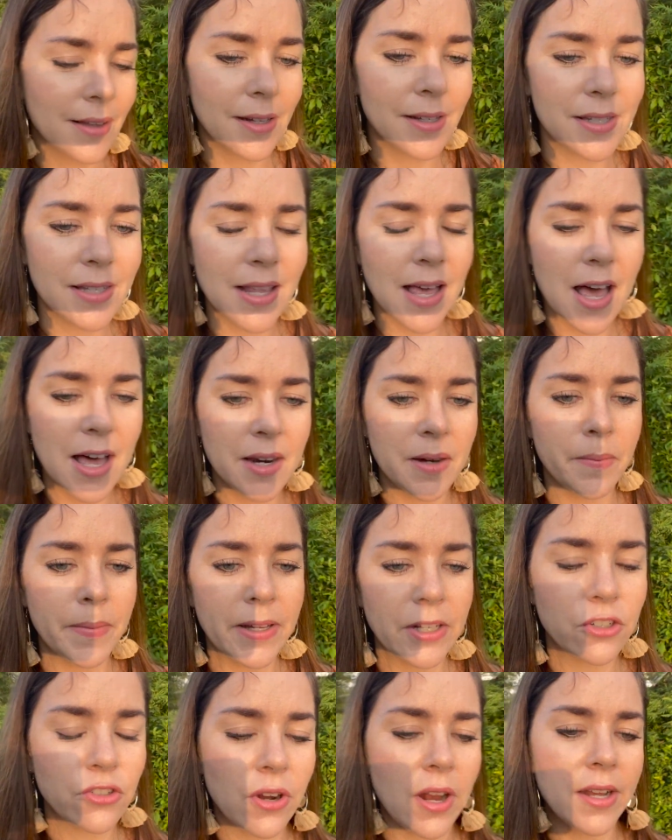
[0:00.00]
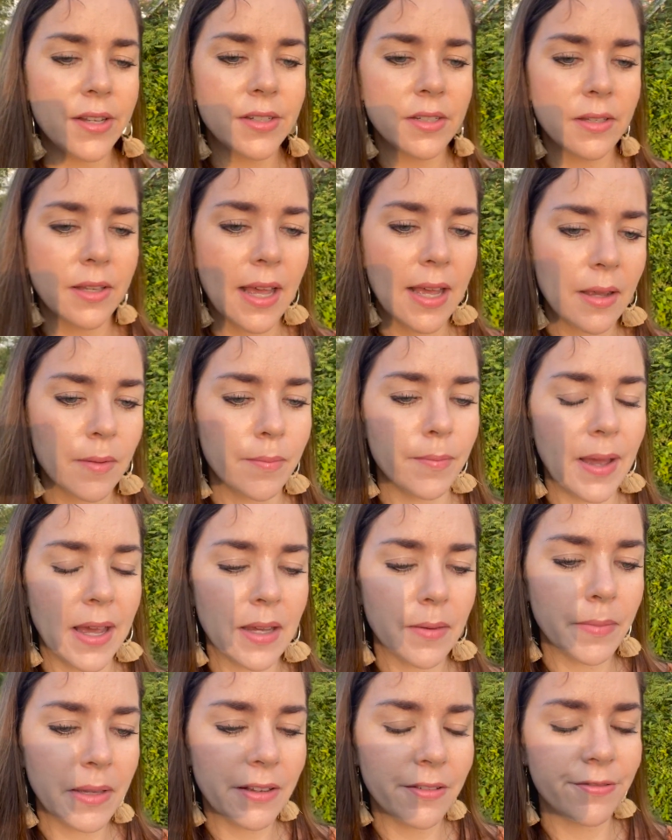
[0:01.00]
That's the enemy trying to like make
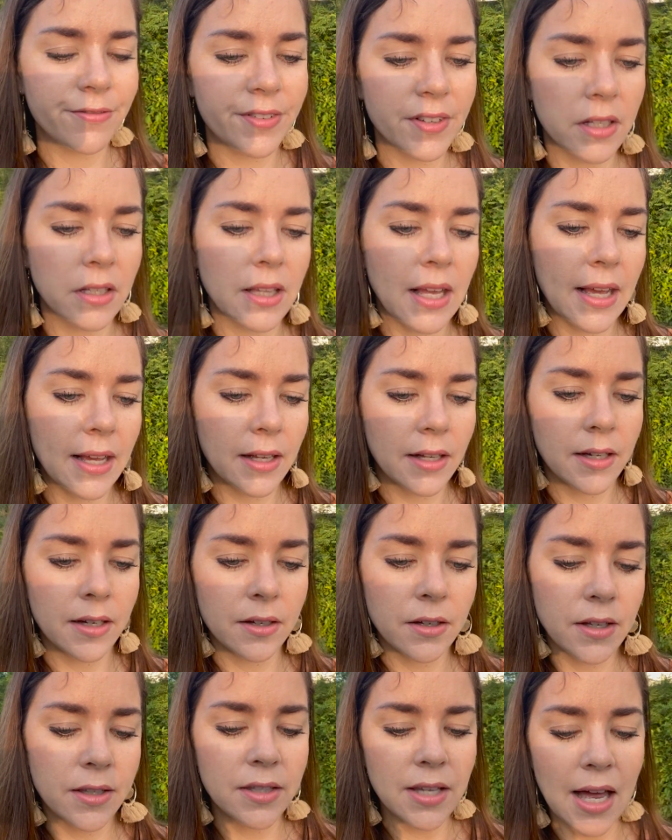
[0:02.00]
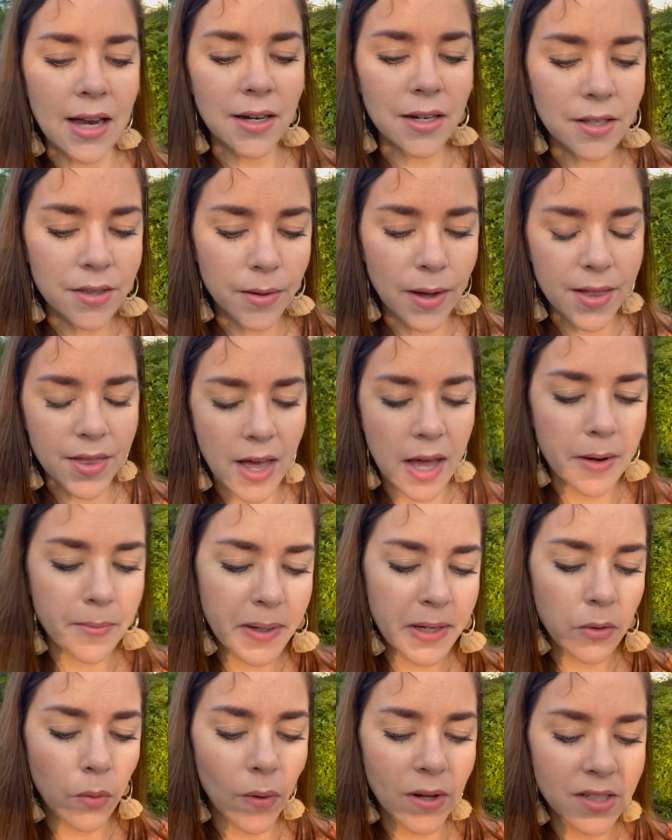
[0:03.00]
me feel like it's, and the
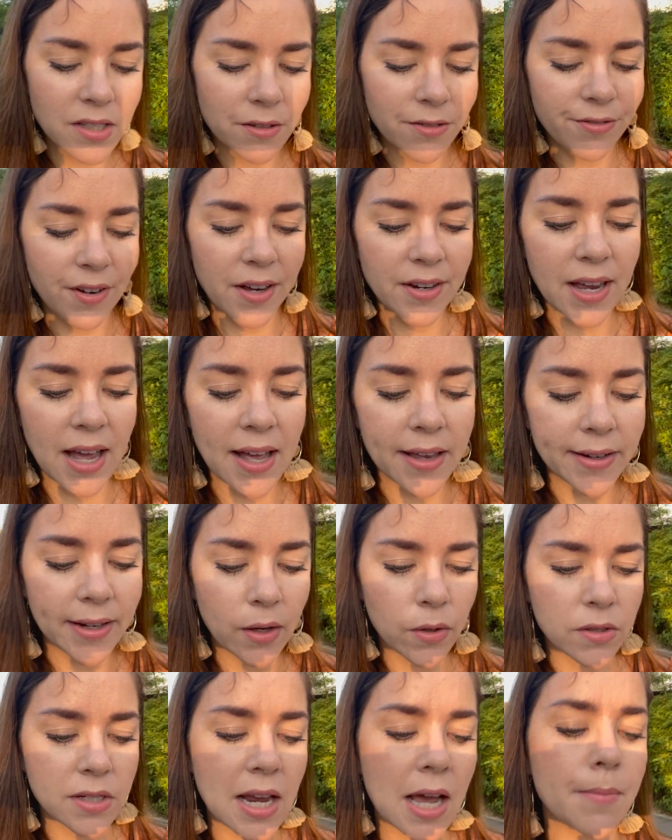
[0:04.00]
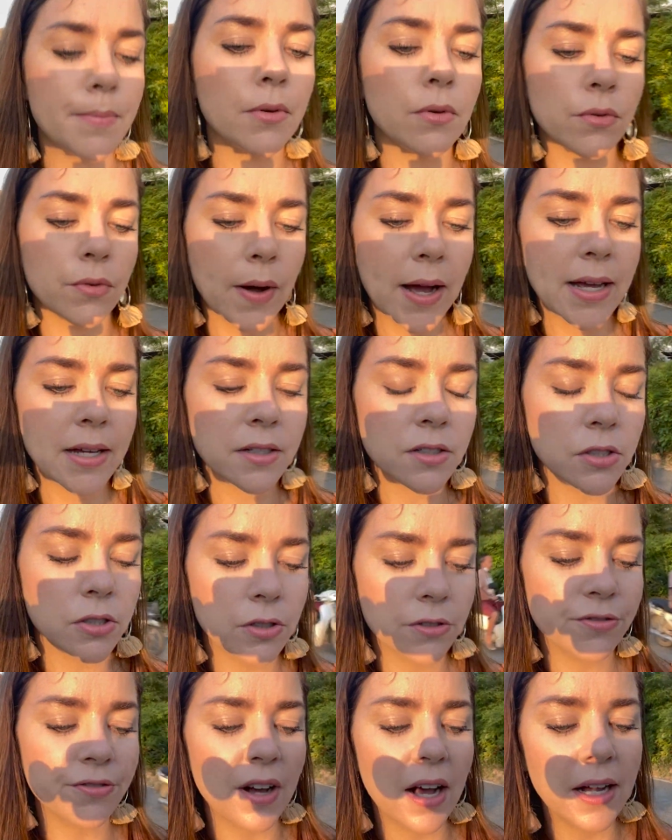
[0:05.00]
enemy wants to find any type of way to
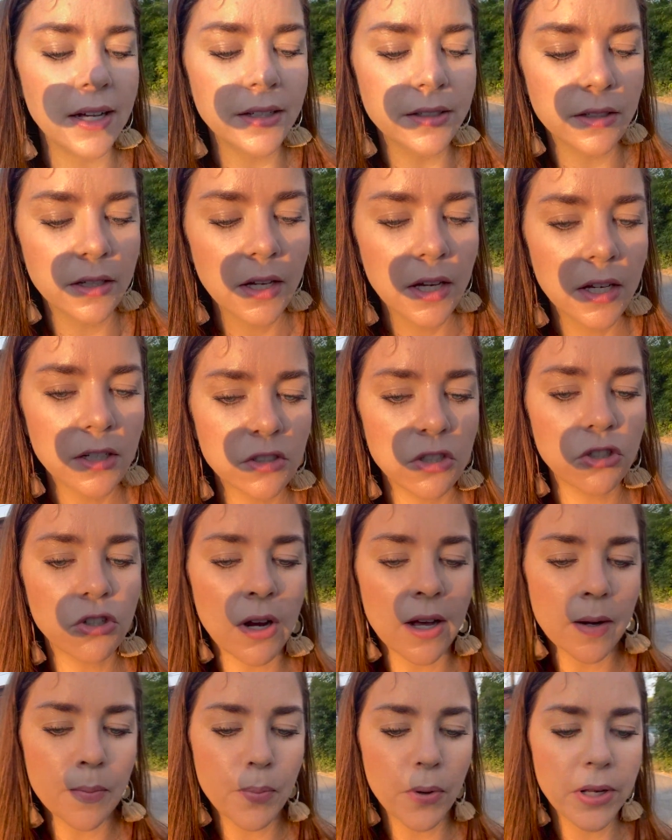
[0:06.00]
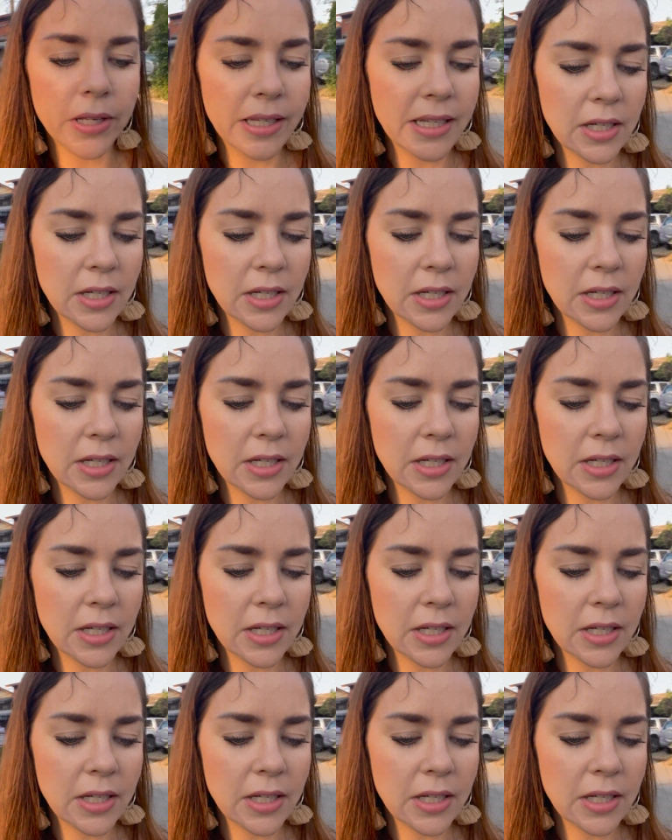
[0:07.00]
find to try to put